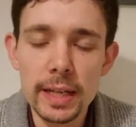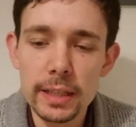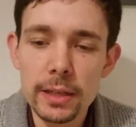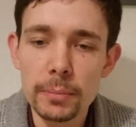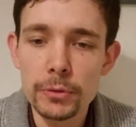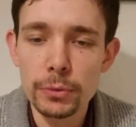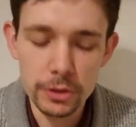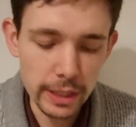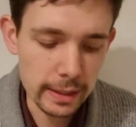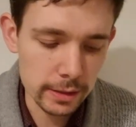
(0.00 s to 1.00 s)
and it comes from
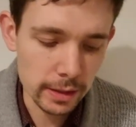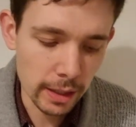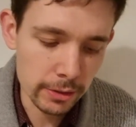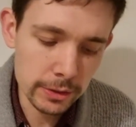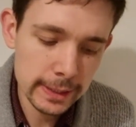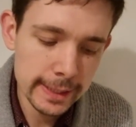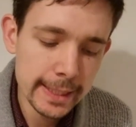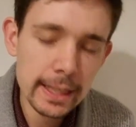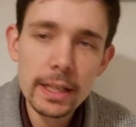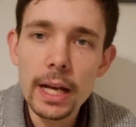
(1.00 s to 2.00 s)
the Shetland Isles.
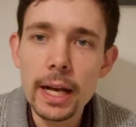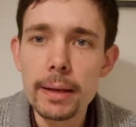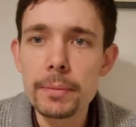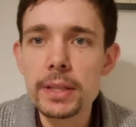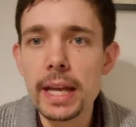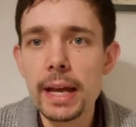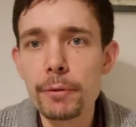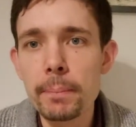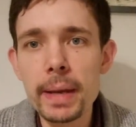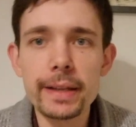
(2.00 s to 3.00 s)
Um, they have
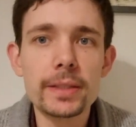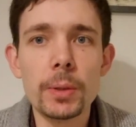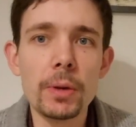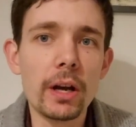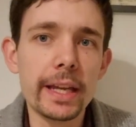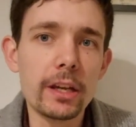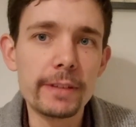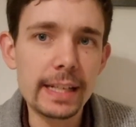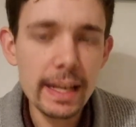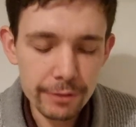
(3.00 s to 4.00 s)
a maximum height
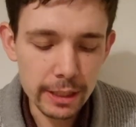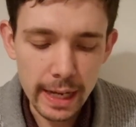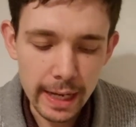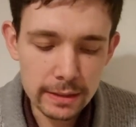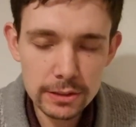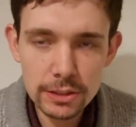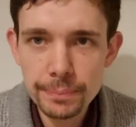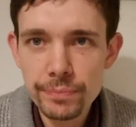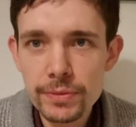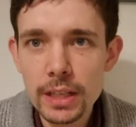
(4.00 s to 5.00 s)
of 11 hands,
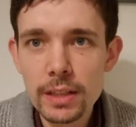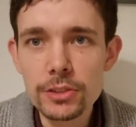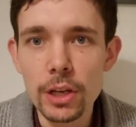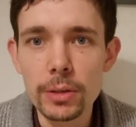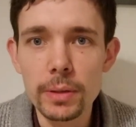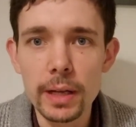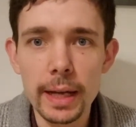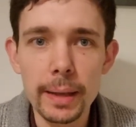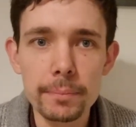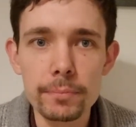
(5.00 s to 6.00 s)
so
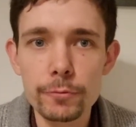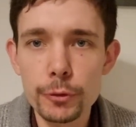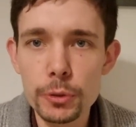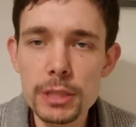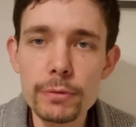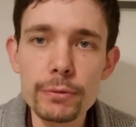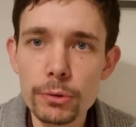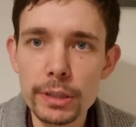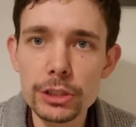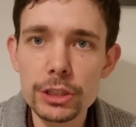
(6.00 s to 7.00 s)
um,
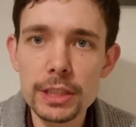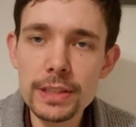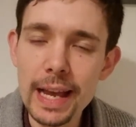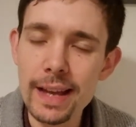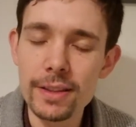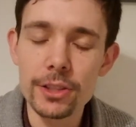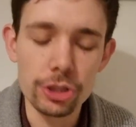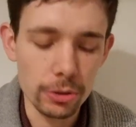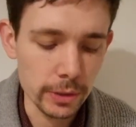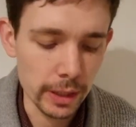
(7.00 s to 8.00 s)
44 inches at the
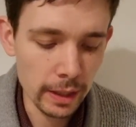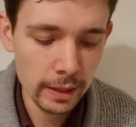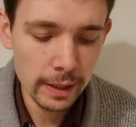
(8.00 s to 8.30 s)
shoulder,